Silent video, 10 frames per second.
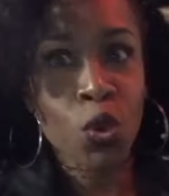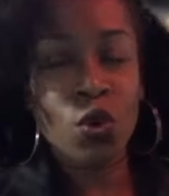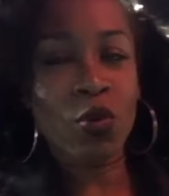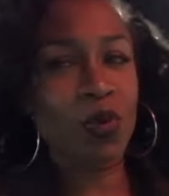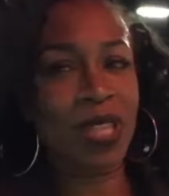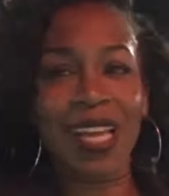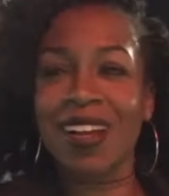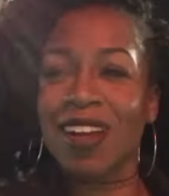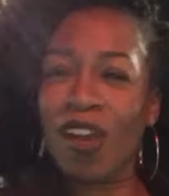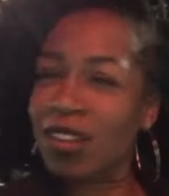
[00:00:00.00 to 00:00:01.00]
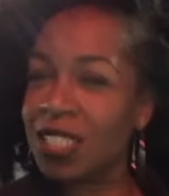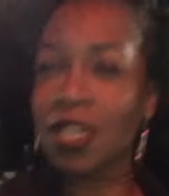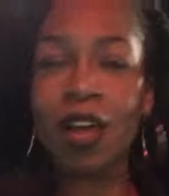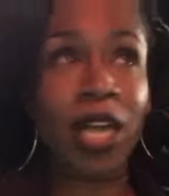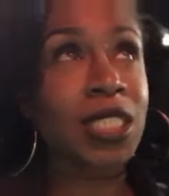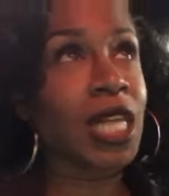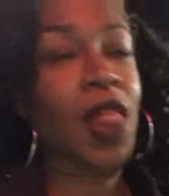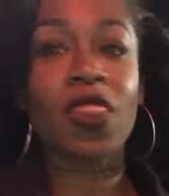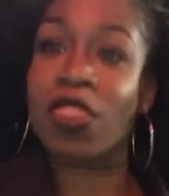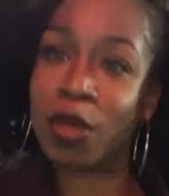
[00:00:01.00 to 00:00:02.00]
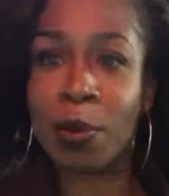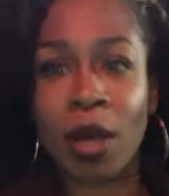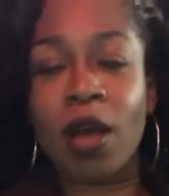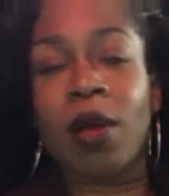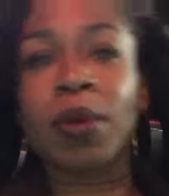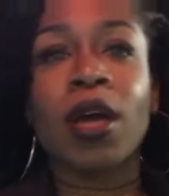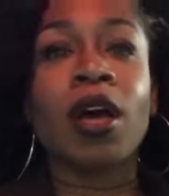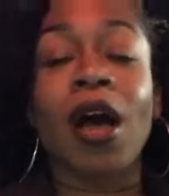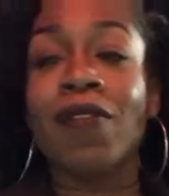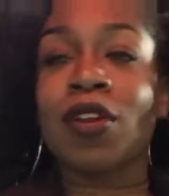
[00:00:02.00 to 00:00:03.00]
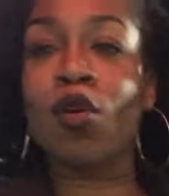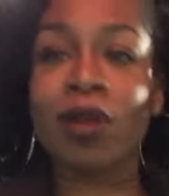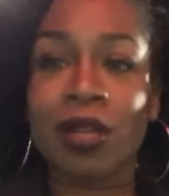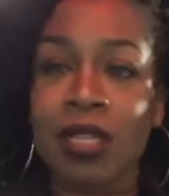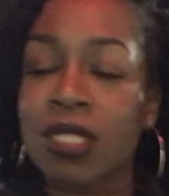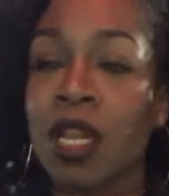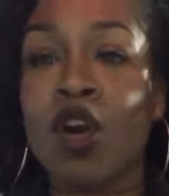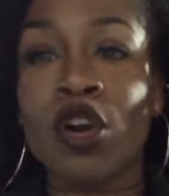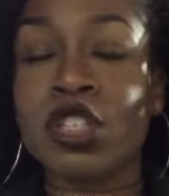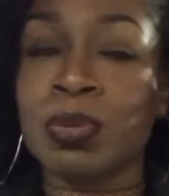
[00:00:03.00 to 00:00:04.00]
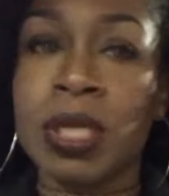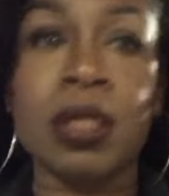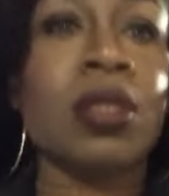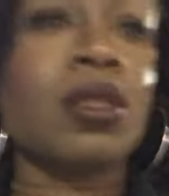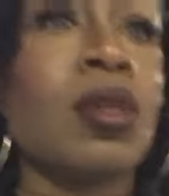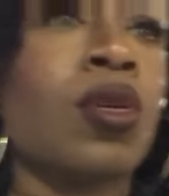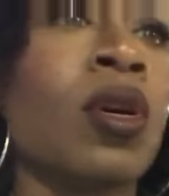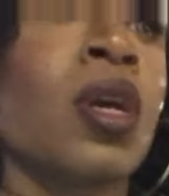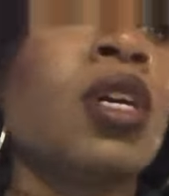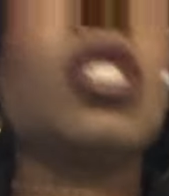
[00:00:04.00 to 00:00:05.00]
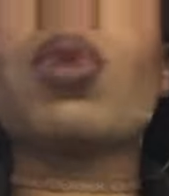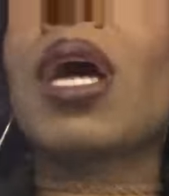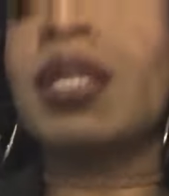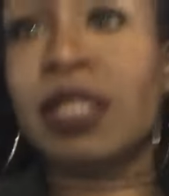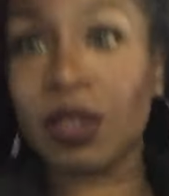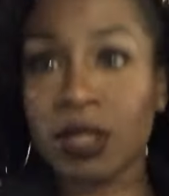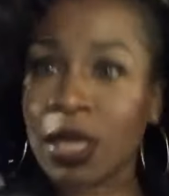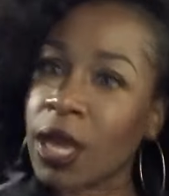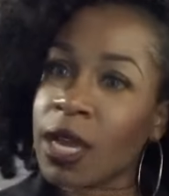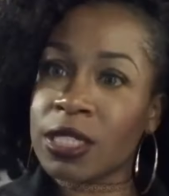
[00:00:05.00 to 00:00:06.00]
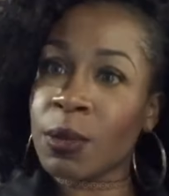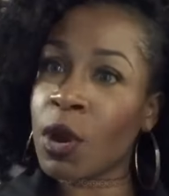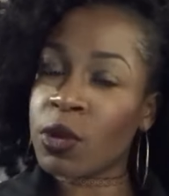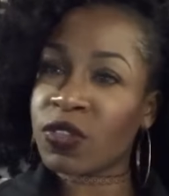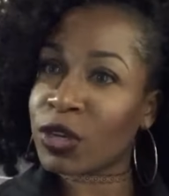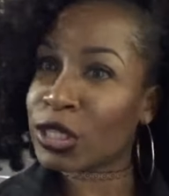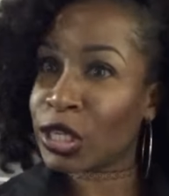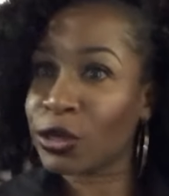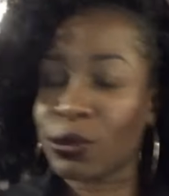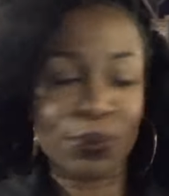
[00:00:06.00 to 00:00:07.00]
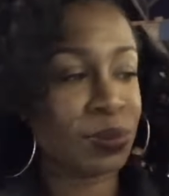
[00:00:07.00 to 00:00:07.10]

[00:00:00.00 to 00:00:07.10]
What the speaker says: Woo, with that garlic sauce, the bomb. I'm gonna order this large pizza or see what kind of deals they got, because I'm always for a deal.